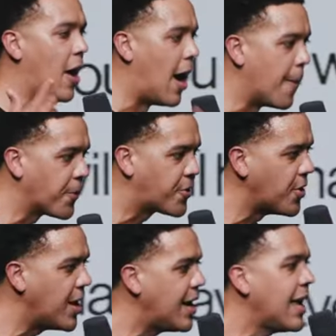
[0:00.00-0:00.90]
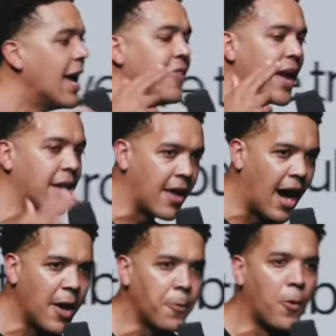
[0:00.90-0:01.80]
and the opportunity that
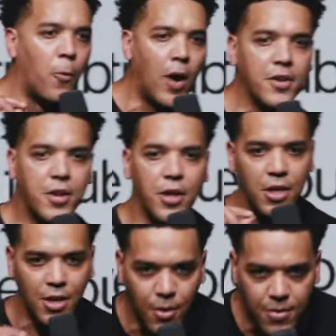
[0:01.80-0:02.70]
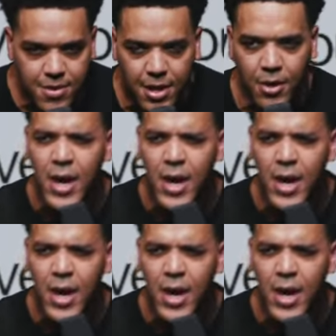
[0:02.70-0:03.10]
God will want to use